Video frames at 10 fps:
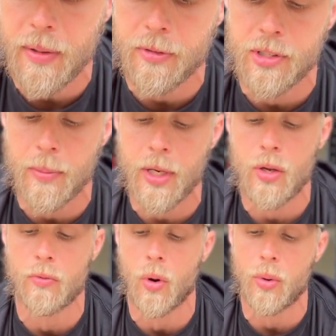And for somebody
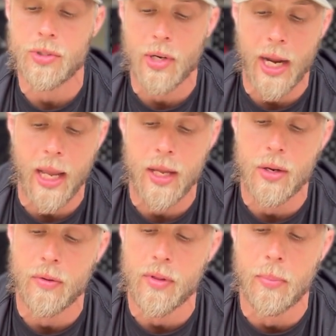who rolls their hand
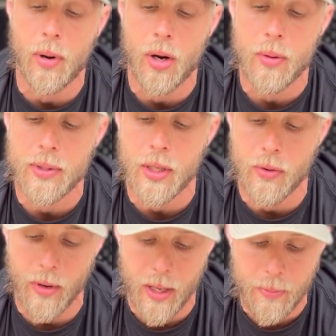over the bar with the
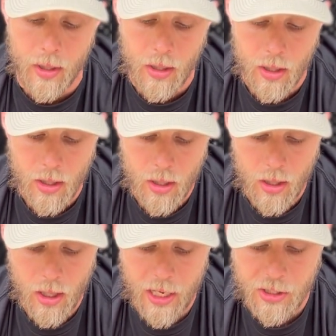grip,
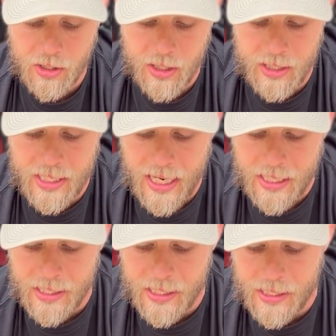it just
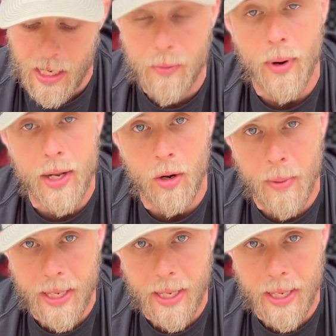didn't sit right on my